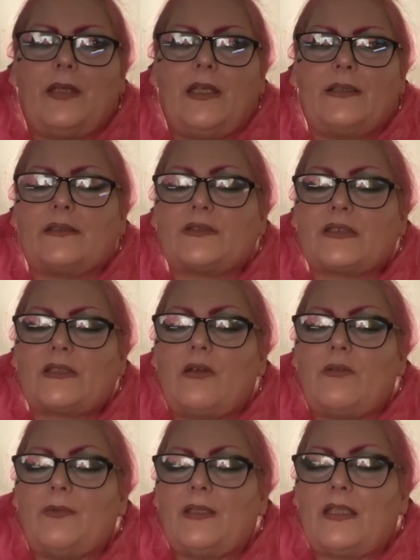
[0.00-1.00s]
And I just
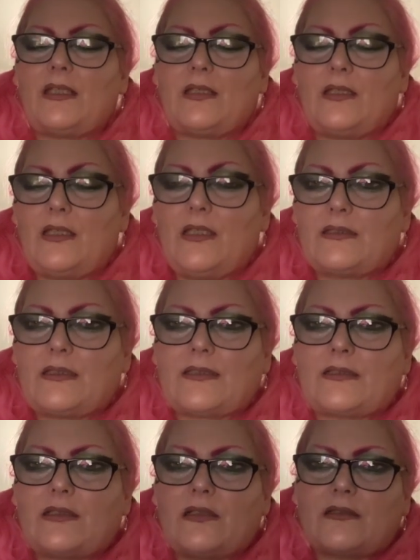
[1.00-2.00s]
hope that it
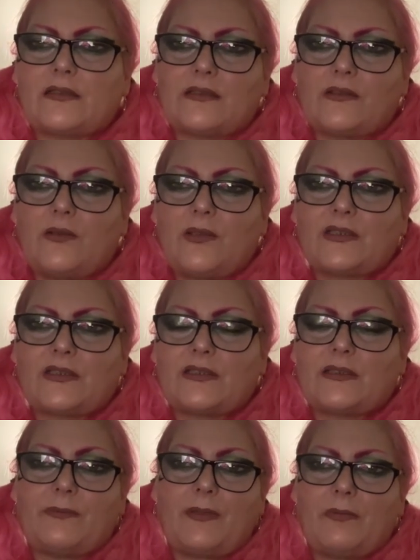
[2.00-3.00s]
does answer some questions
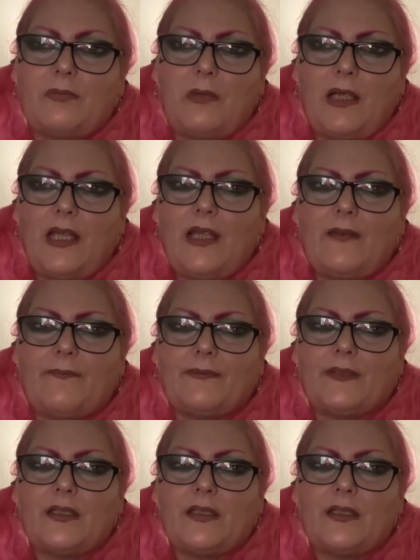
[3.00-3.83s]
that people might have.